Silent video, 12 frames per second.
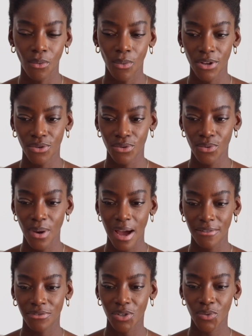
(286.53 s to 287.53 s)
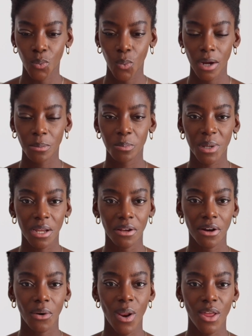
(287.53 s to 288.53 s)
when you have this one big
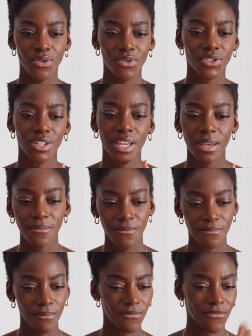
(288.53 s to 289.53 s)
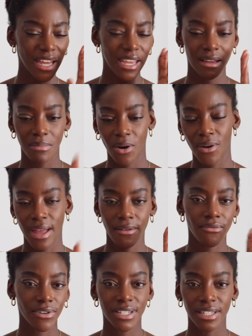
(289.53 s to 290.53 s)
goal and you just keep thinking about it
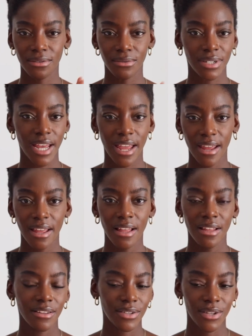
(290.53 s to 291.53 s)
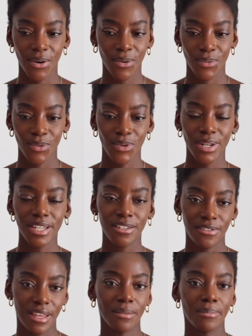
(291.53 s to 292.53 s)
every single day. No, you need to
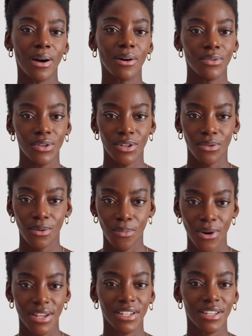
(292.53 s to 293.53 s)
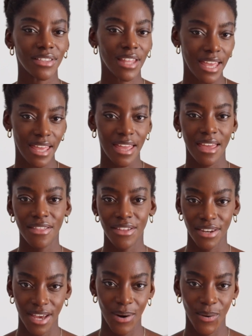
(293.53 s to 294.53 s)
think about, the present, the here, the
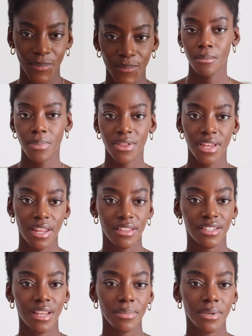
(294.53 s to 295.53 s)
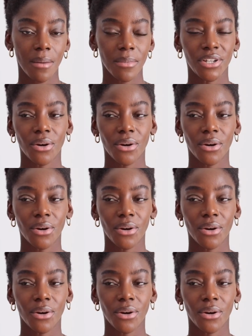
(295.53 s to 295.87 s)
now. But then at the same time, you